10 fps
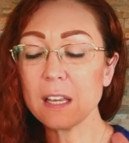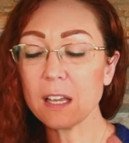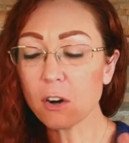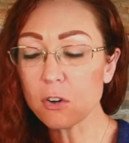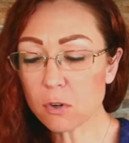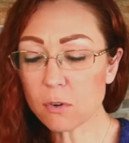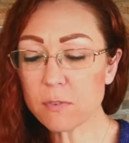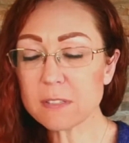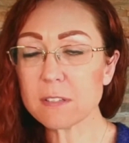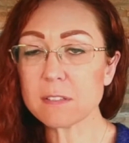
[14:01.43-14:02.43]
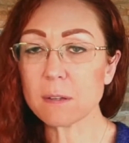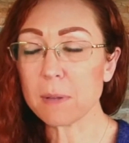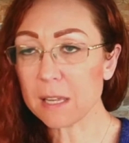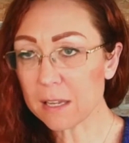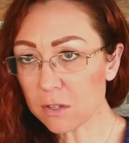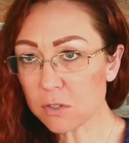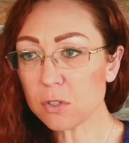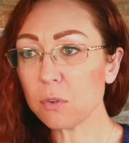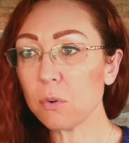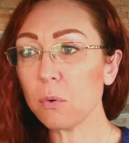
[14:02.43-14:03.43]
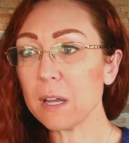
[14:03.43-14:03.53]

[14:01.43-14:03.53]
our nervous system into a